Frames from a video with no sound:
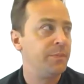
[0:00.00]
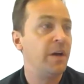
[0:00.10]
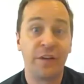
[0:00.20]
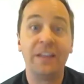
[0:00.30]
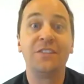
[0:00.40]

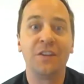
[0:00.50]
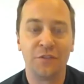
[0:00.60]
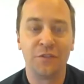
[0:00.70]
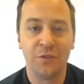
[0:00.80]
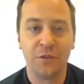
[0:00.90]

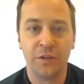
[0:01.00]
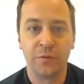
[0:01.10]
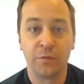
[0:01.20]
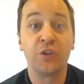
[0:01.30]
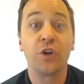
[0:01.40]
offensive to the
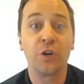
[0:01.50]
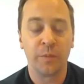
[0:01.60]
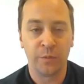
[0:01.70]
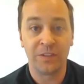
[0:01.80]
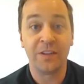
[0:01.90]

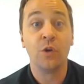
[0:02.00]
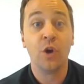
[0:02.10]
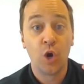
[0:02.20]
returner, but we said,